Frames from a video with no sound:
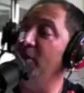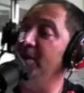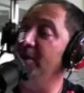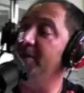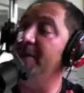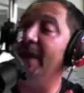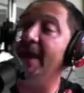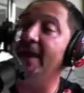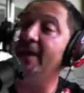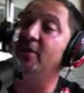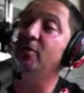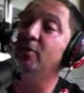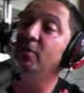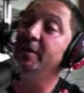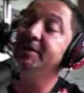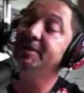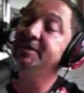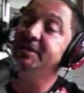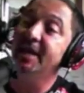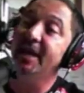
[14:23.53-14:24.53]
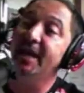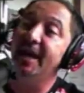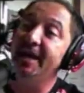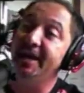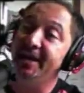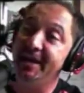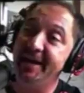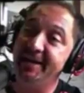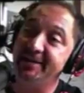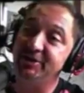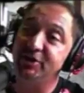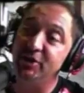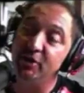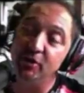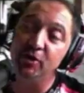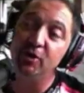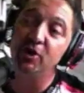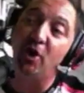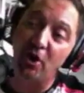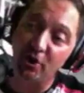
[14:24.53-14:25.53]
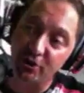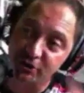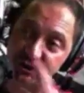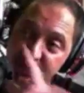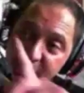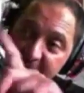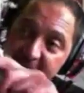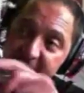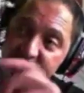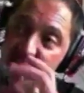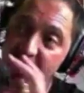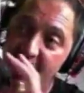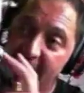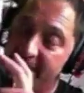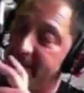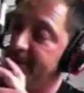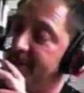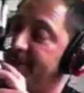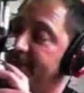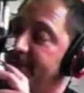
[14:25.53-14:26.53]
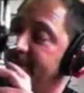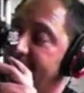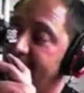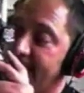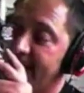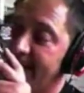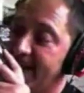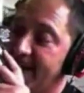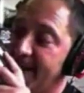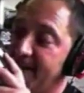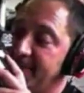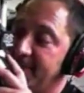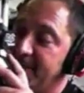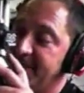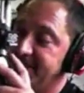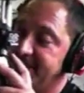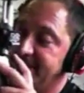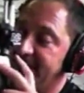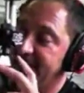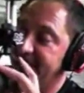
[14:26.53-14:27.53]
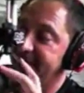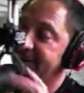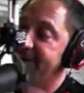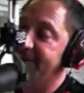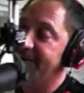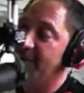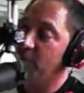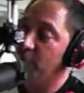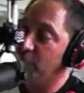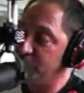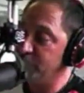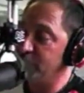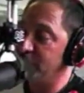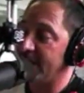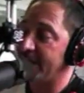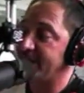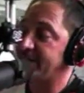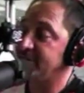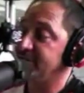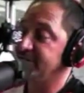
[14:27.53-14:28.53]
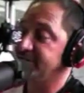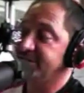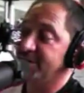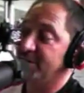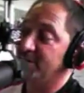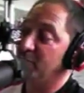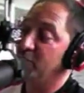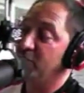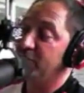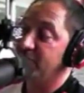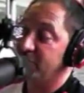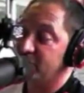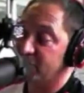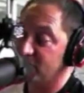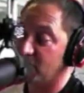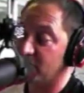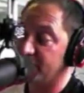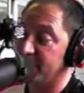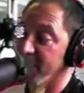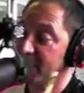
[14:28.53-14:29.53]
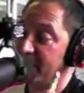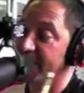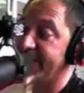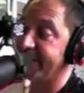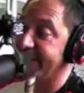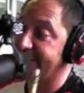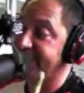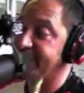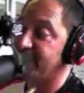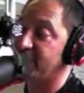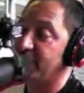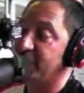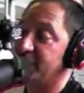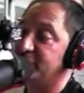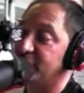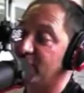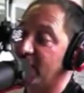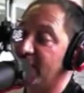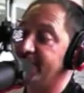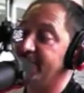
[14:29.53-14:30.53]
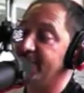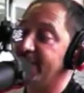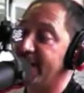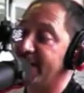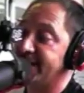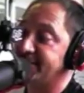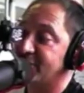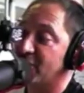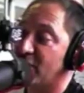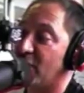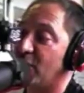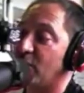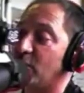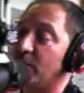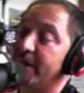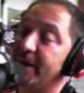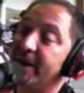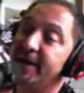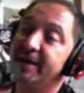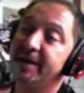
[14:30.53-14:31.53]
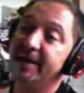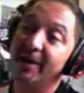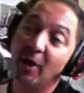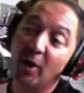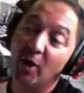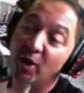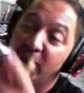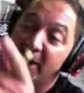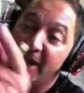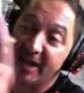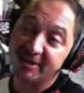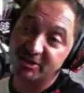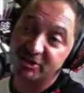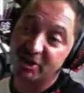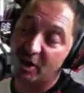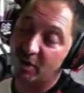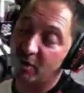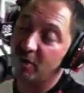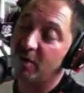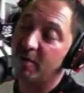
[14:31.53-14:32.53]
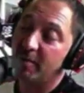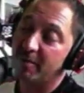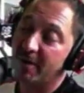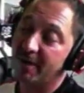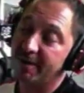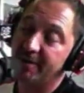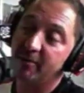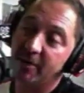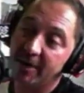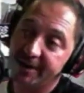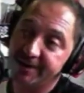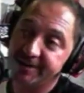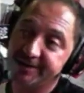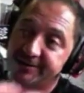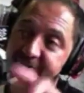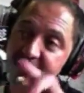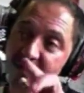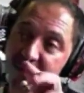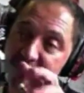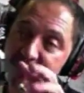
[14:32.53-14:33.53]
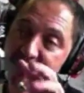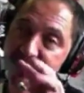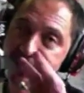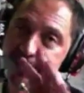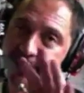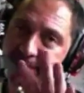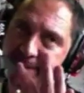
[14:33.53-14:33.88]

Ernie Black, who is hmm. uh, Ernesto Gogs on F1. Um, he said, "Would your guest consider moving to North America for a drive in NASCAR or Indy?" Ernesto, by the way, is from